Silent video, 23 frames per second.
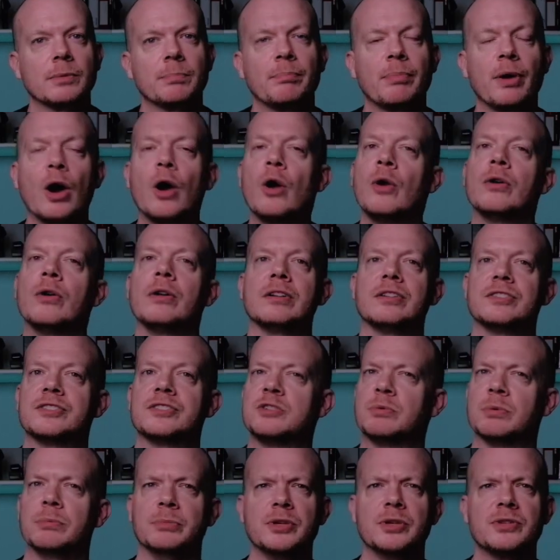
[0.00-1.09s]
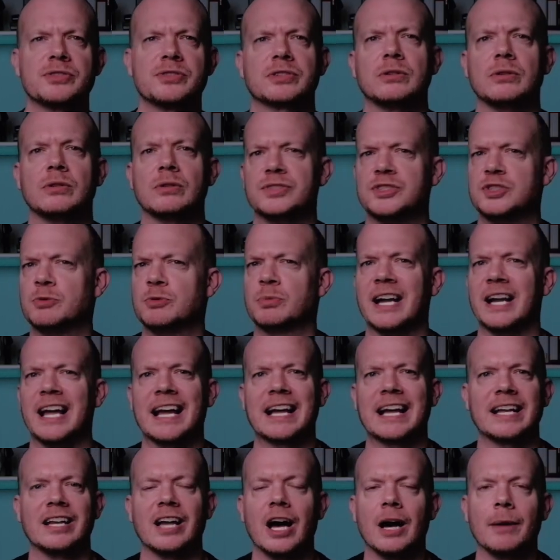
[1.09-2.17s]
potent, super musical, and super
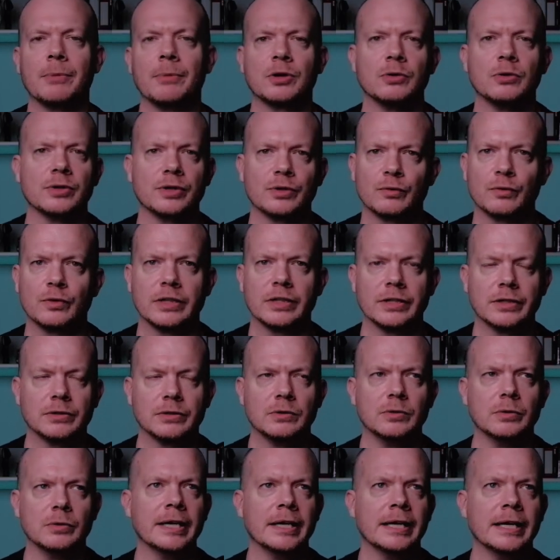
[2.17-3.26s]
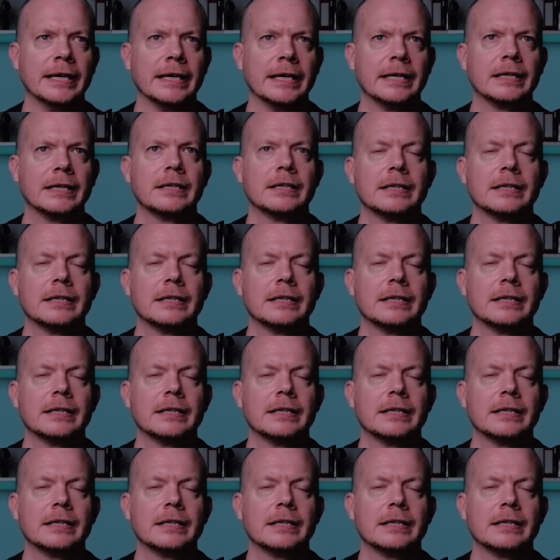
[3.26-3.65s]
economical in a really cool way.